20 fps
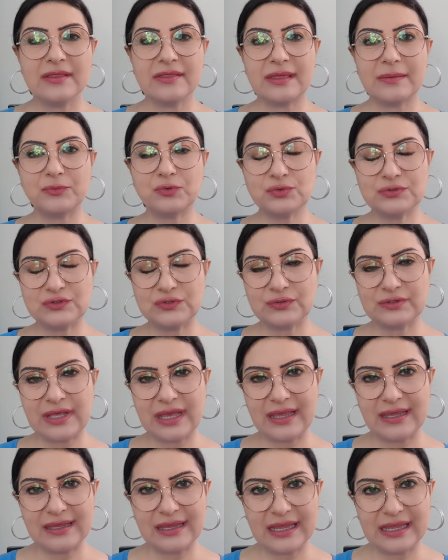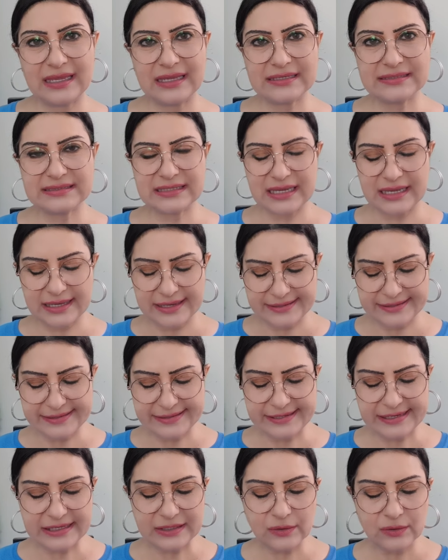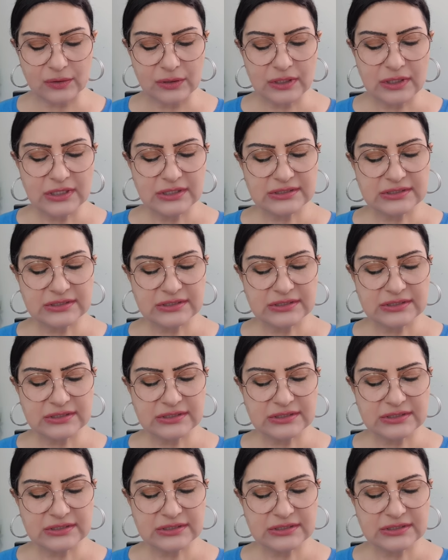The moon today is in Leo,